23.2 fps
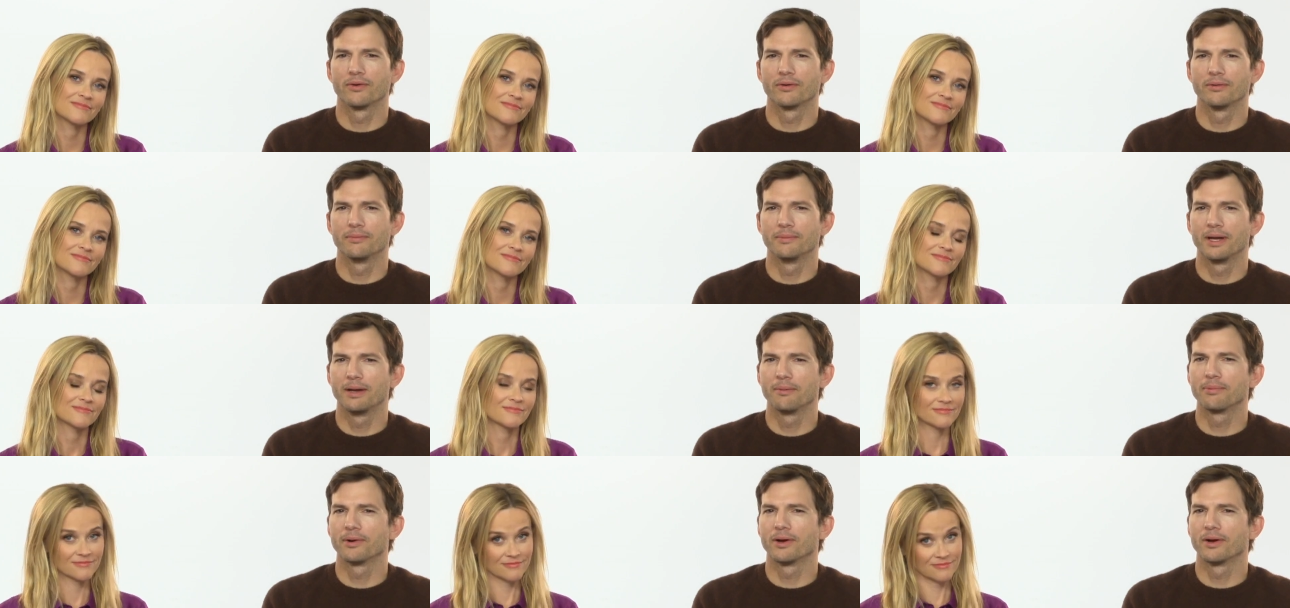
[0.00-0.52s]

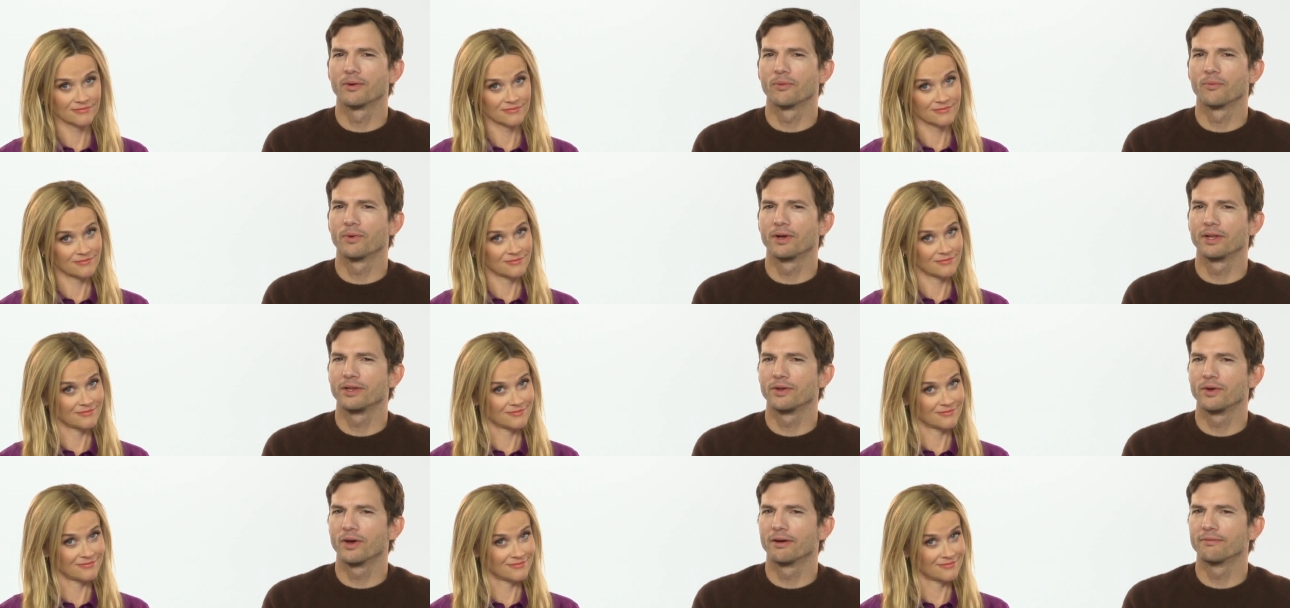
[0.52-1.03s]
Speaker 1: remember
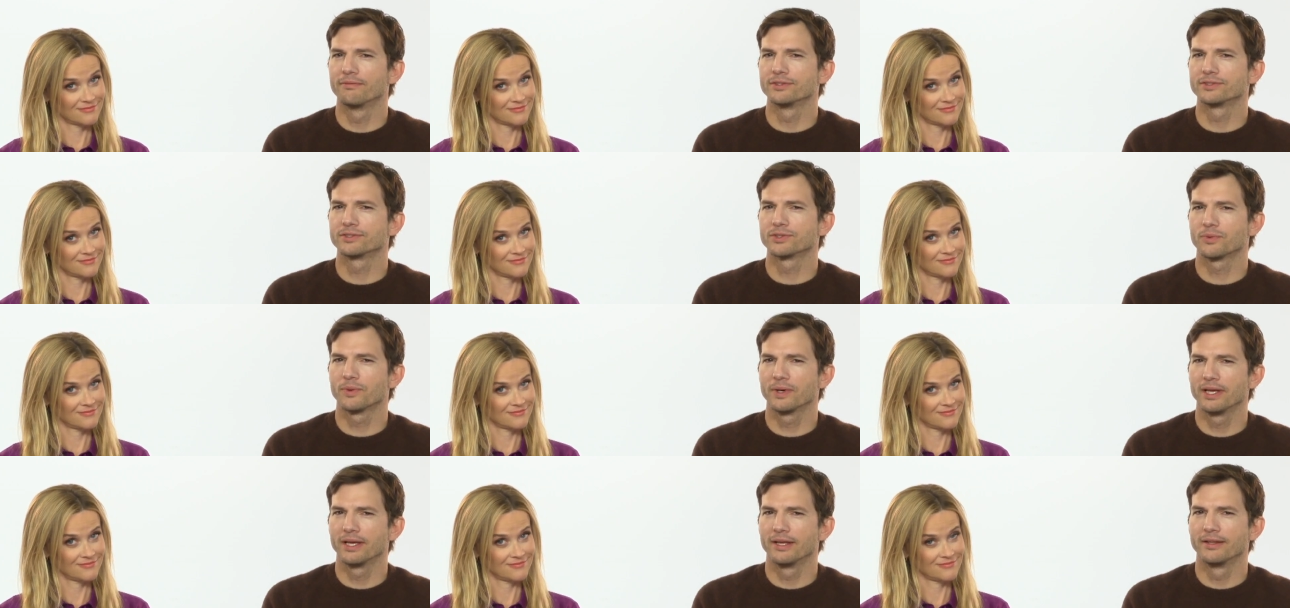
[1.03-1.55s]
when you have a
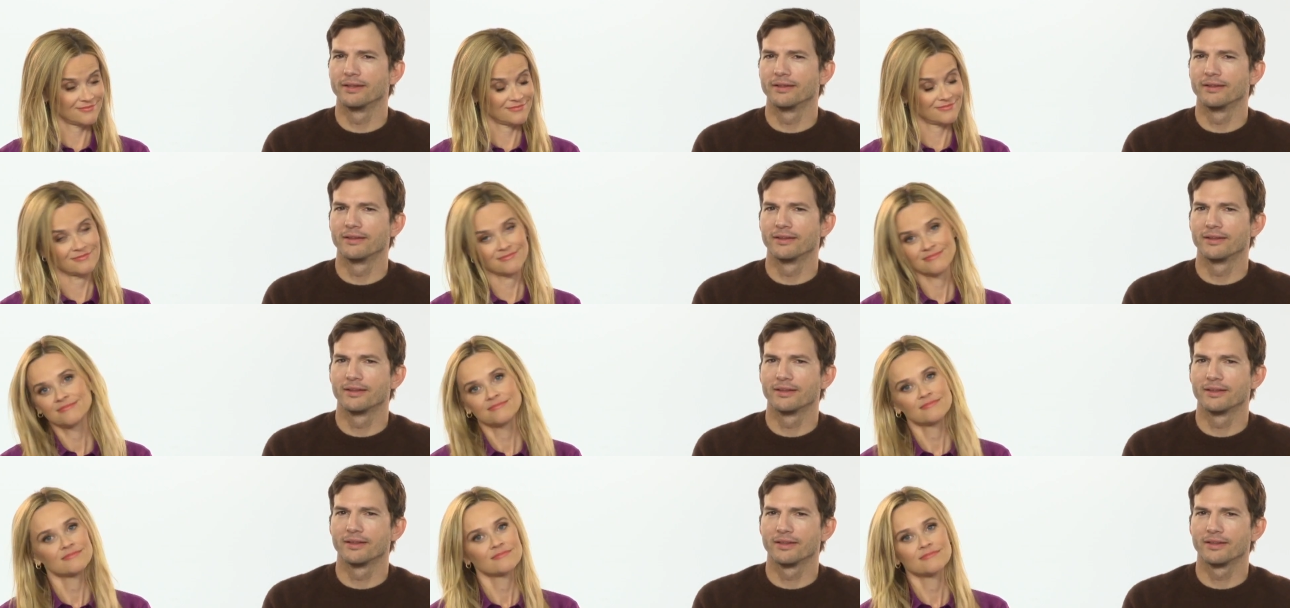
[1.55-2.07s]
twin,
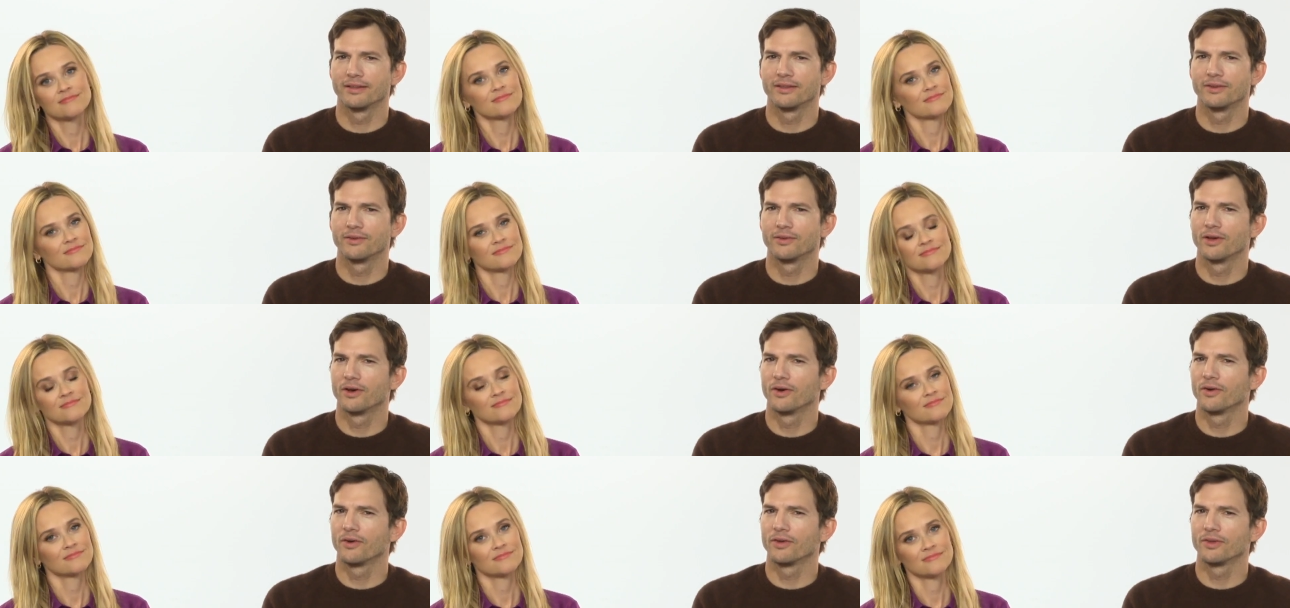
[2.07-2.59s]
you
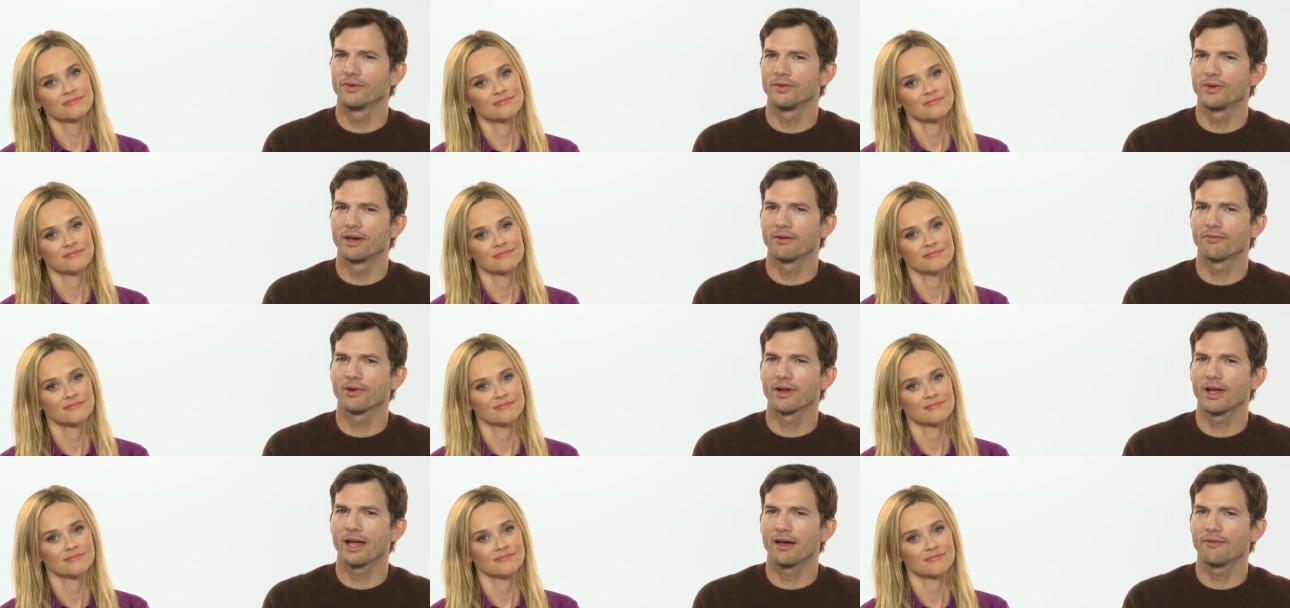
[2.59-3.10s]
don't, you
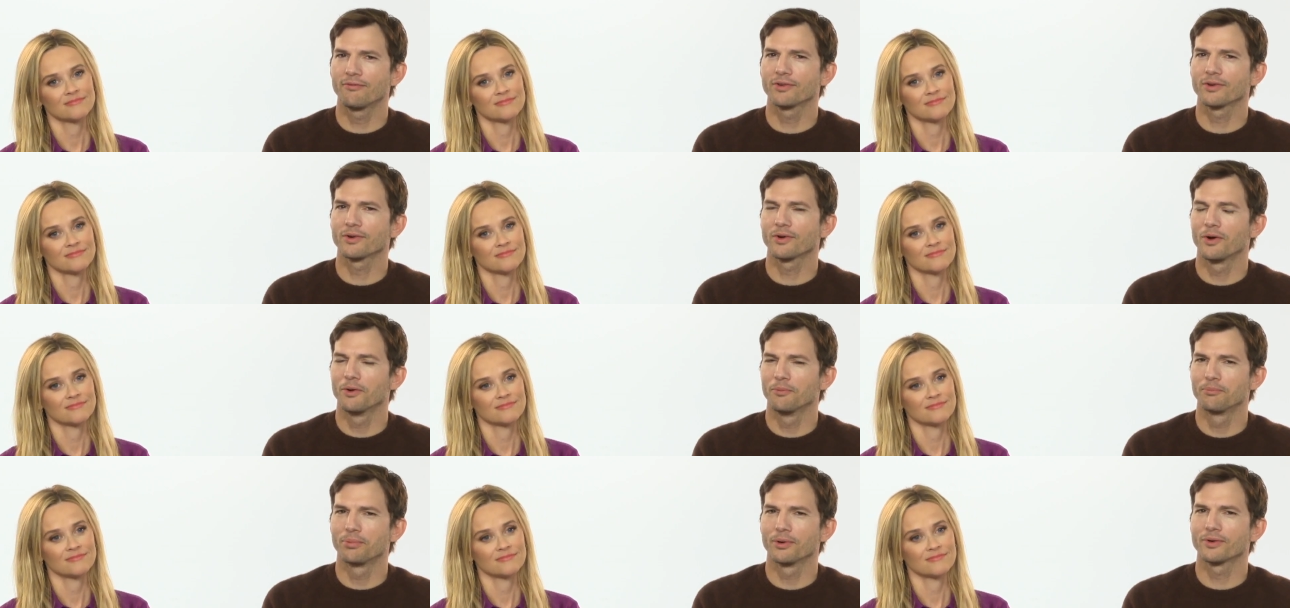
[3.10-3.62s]
never have your
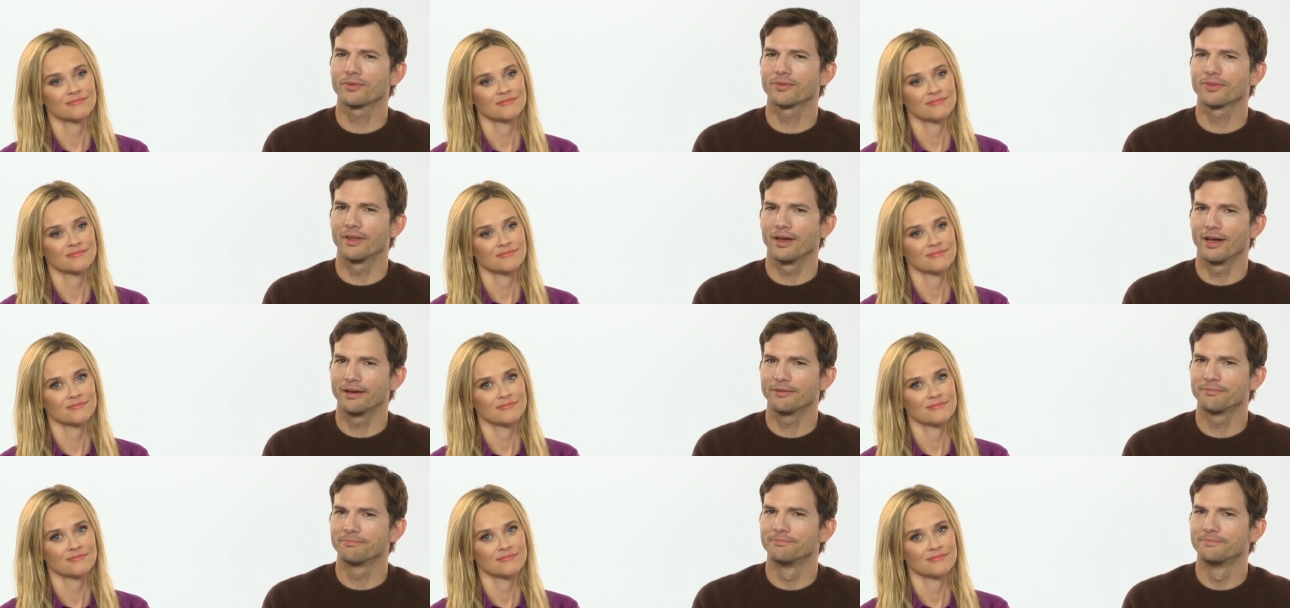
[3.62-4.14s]
own
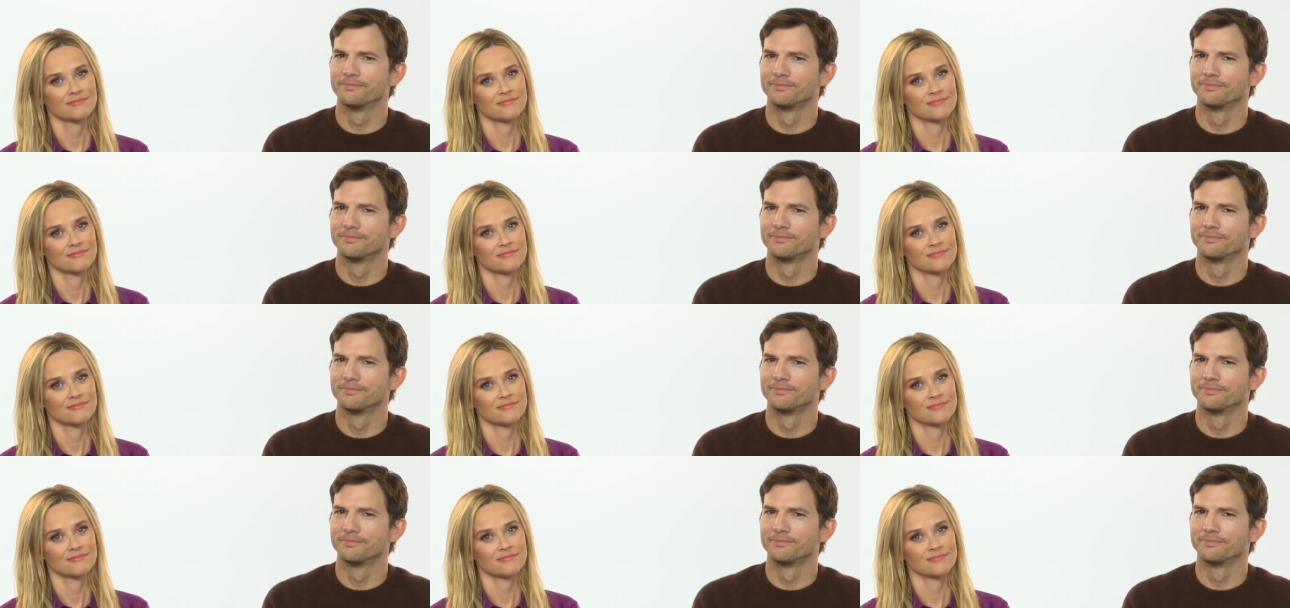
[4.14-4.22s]
birthday.